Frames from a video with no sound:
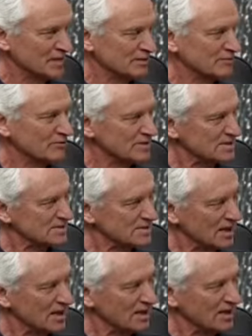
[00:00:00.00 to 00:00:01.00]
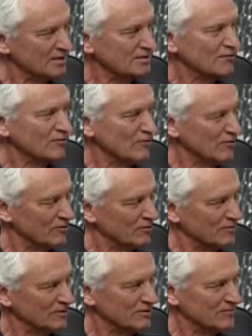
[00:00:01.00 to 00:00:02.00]
so start
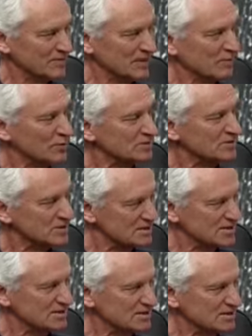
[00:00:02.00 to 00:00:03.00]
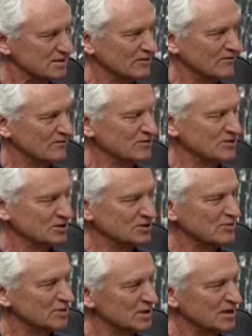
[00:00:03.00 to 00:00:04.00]
all processes which
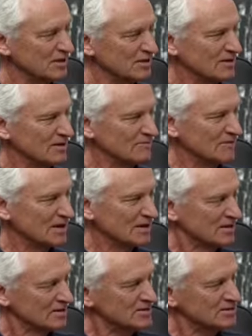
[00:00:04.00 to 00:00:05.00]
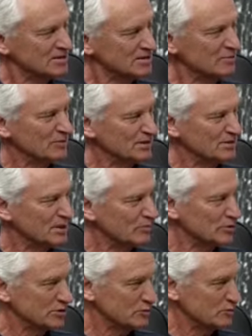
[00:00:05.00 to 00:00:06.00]
we can see when
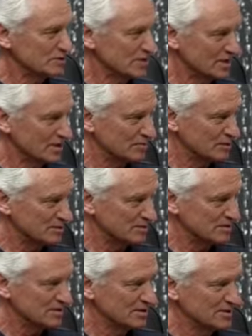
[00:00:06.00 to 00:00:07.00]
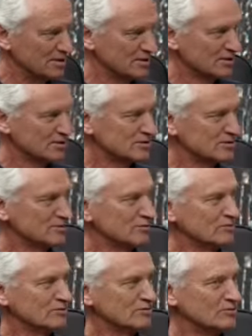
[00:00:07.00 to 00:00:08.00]
somebody uses cannabis.
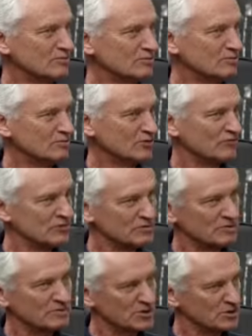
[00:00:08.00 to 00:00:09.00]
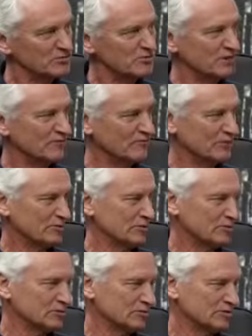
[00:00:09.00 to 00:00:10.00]
So Professor Meshulam from
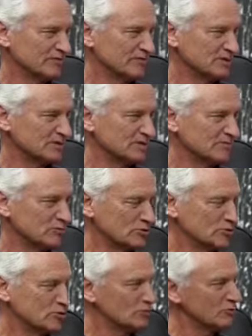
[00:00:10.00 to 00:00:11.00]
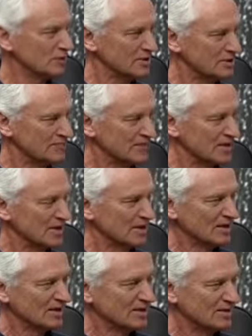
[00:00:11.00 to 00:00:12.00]
Hebrew University was sure
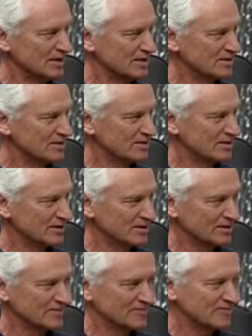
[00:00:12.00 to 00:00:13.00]
that